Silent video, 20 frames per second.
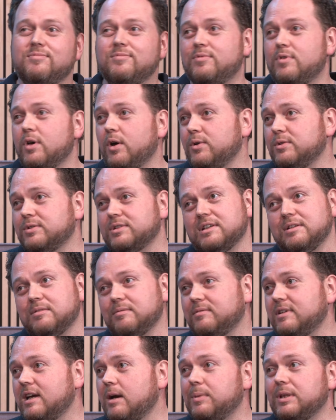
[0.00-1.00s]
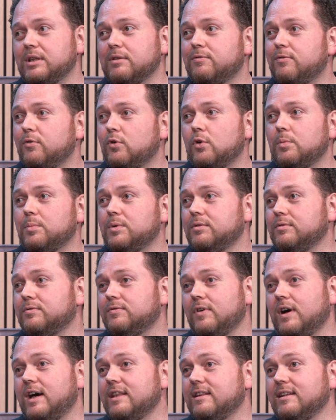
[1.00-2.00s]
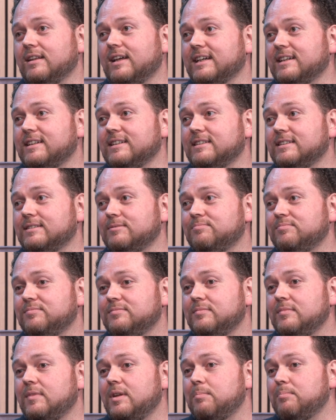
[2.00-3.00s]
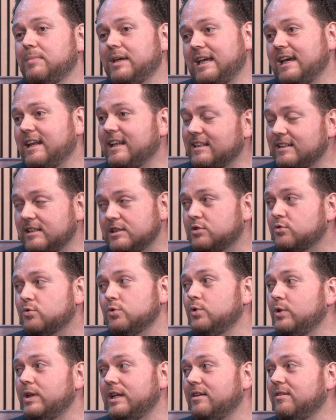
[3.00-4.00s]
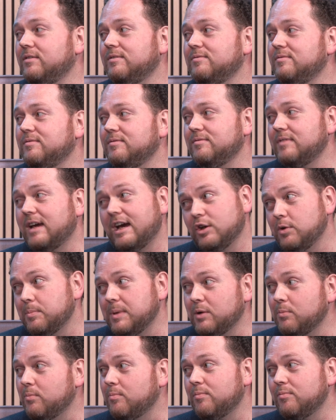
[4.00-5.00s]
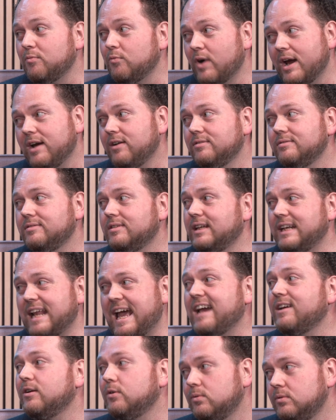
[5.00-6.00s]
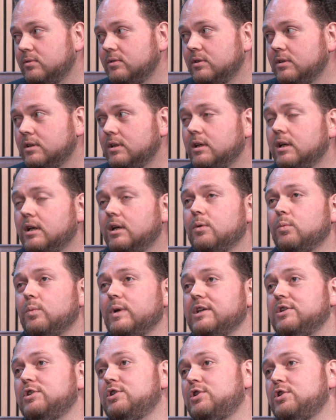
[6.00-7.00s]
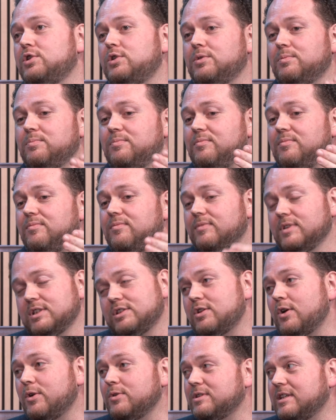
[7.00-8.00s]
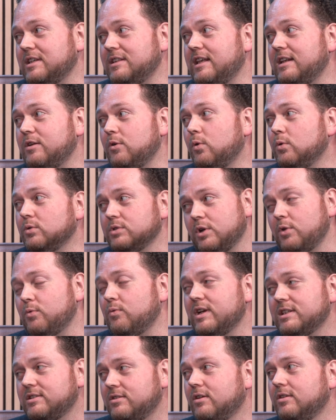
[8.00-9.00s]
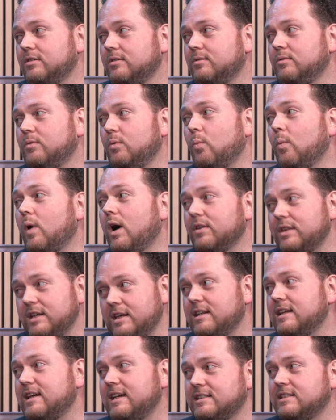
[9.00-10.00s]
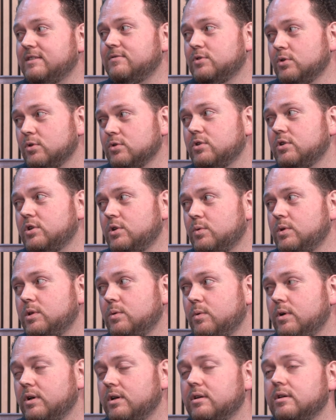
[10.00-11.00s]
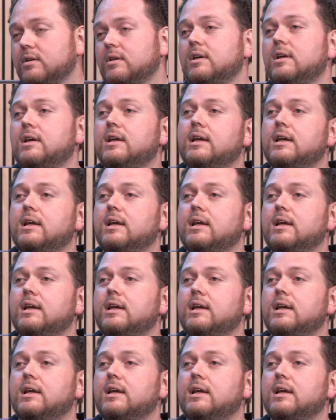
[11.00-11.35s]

Those can come in the form of either like a mechanically screwed in aluminium rail, an angle, which the stones can then also rest on while the adhesive's also doing the work.